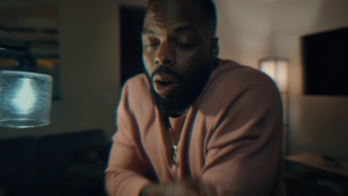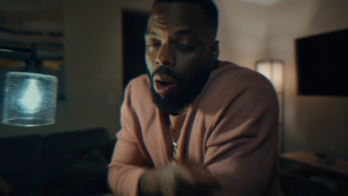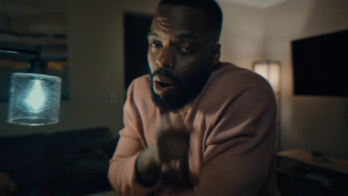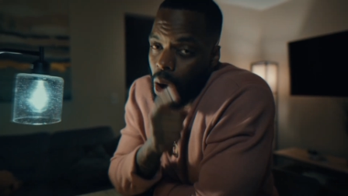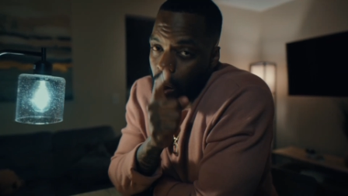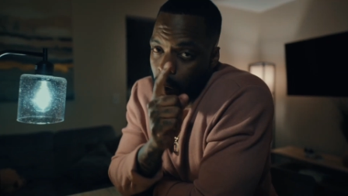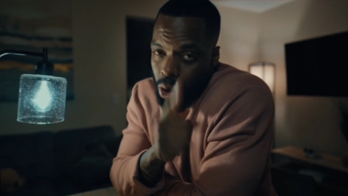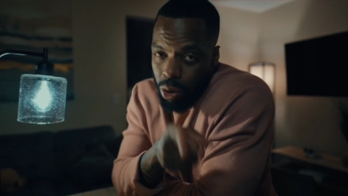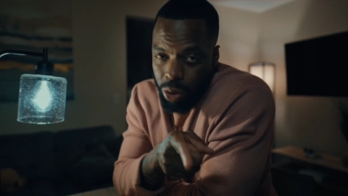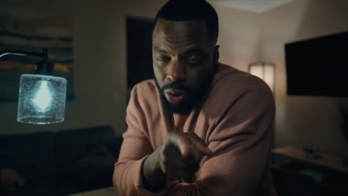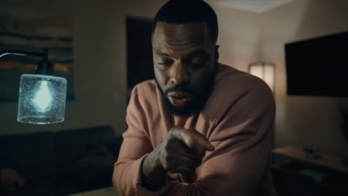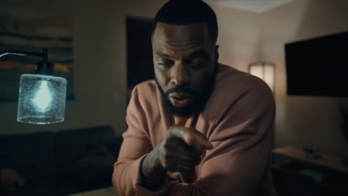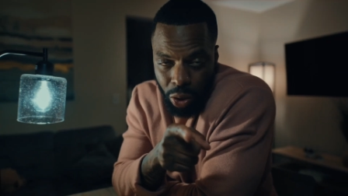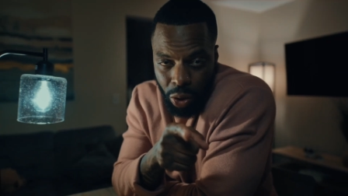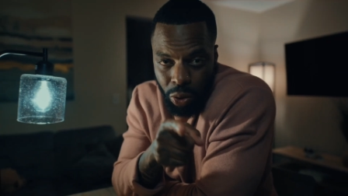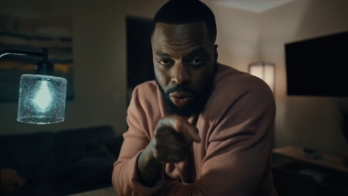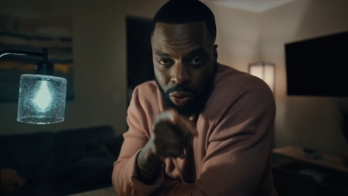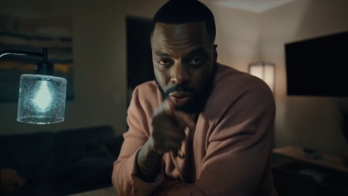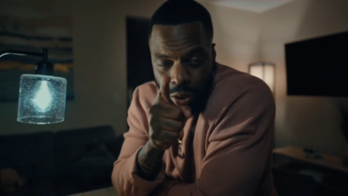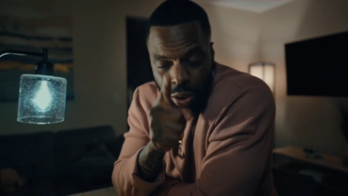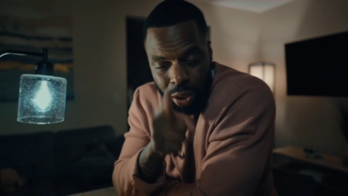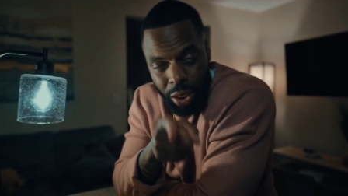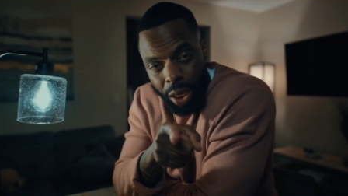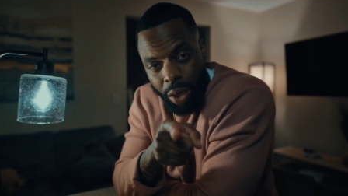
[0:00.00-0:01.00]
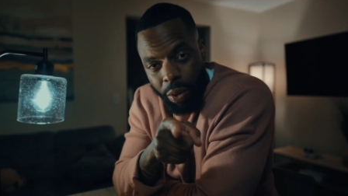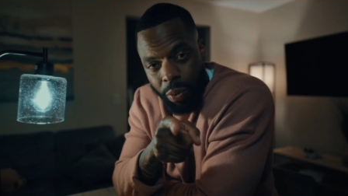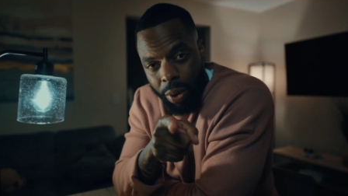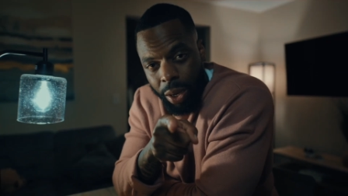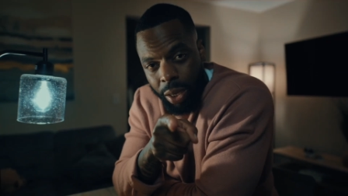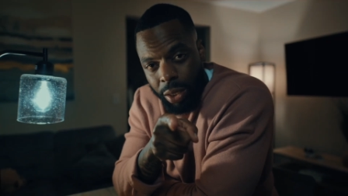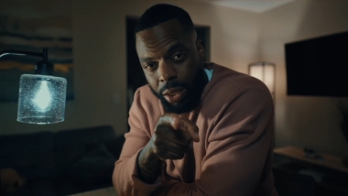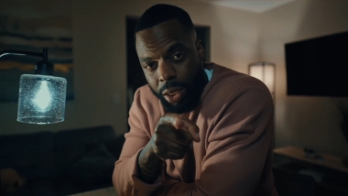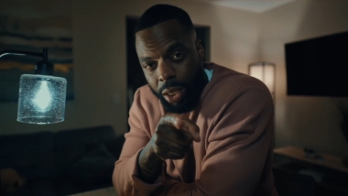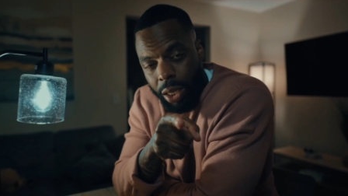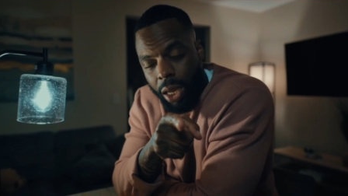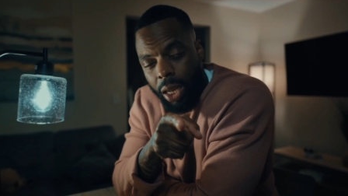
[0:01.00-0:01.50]
Also, stick
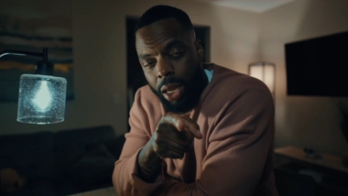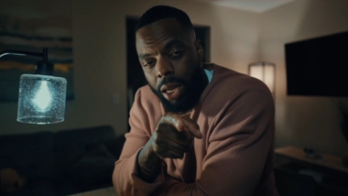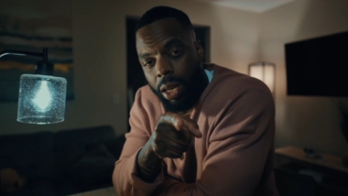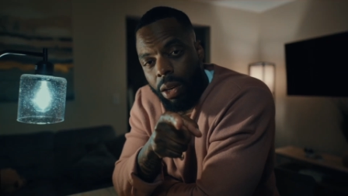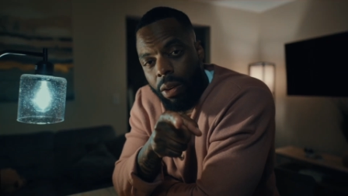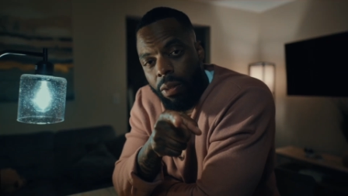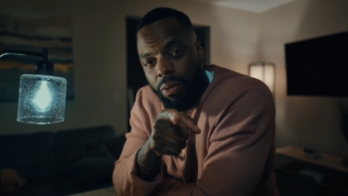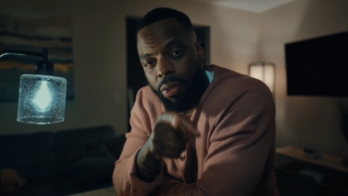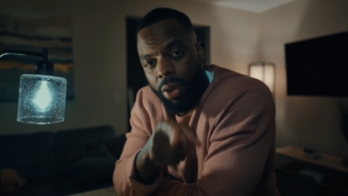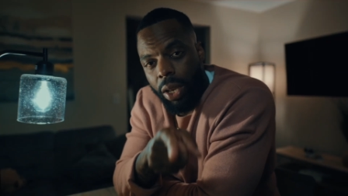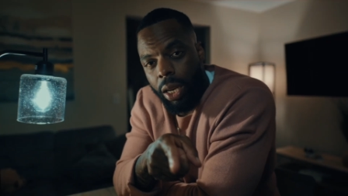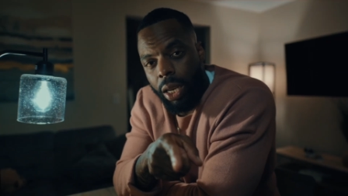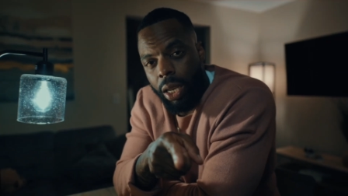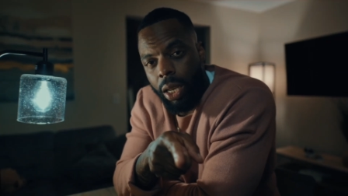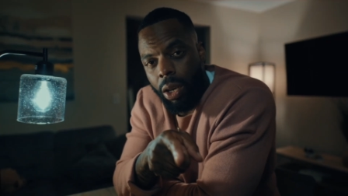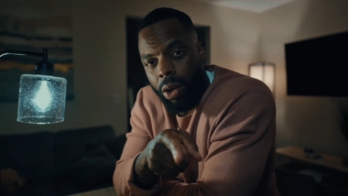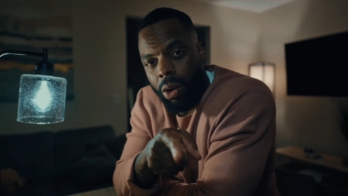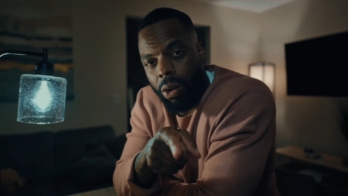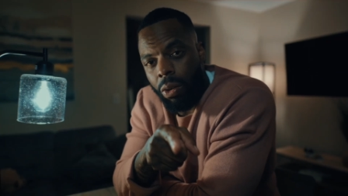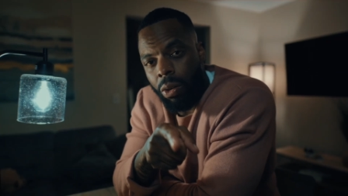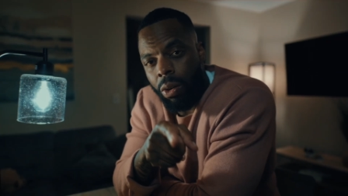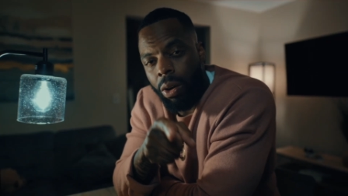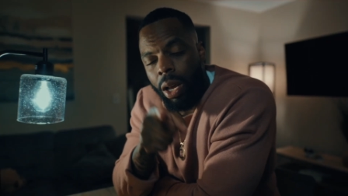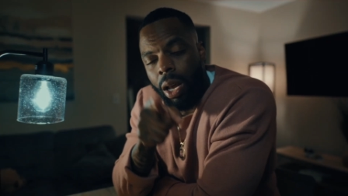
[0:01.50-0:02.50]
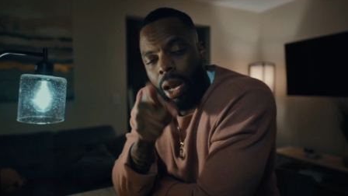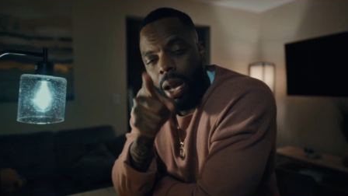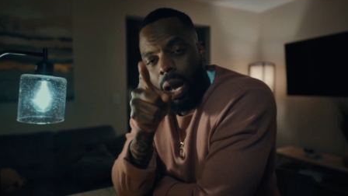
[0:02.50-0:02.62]
around to the end of the video.